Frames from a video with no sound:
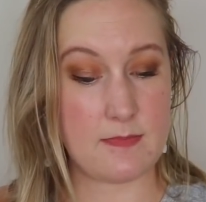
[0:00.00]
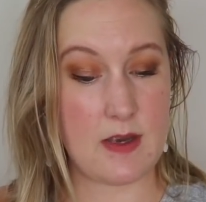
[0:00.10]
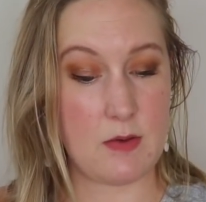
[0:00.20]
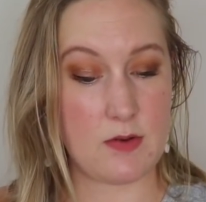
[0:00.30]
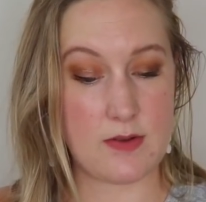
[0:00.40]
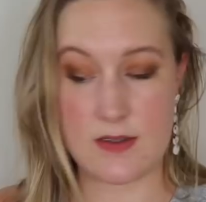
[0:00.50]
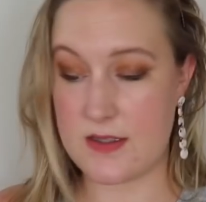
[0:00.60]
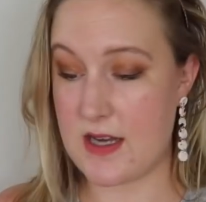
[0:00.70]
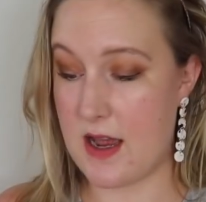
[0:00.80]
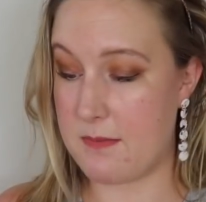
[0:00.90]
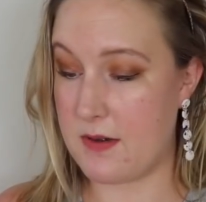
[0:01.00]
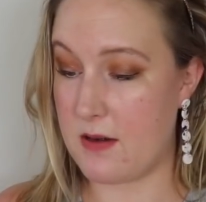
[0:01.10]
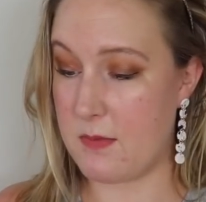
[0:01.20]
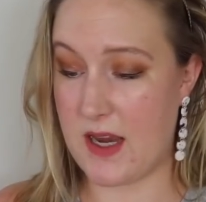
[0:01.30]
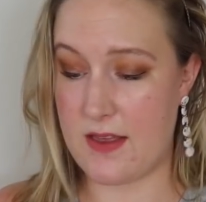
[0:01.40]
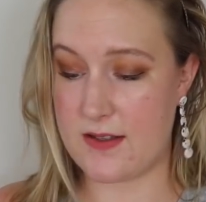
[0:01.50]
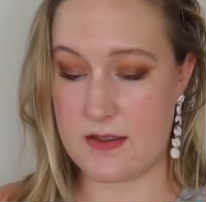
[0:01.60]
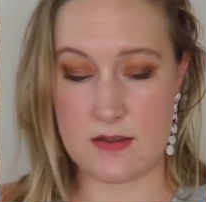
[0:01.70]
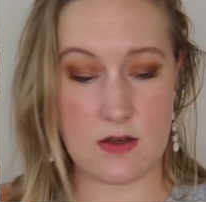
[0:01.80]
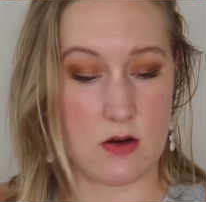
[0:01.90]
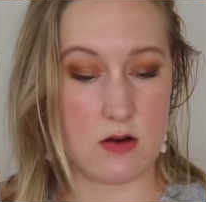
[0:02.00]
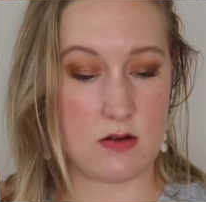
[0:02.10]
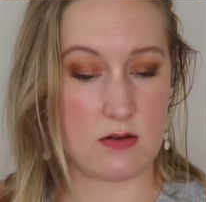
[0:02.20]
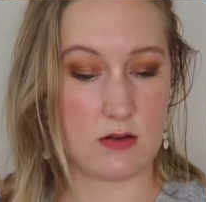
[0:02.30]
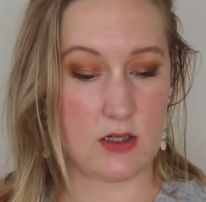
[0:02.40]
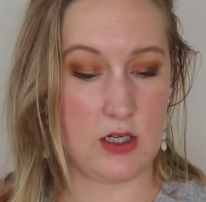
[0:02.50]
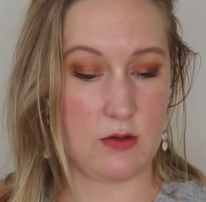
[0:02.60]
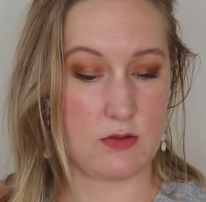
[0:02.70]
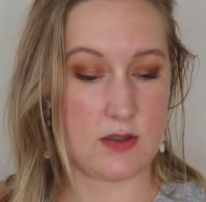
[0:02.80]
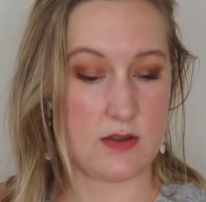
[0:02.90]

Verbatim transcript: I won't stop. Oh my god, this is so cute.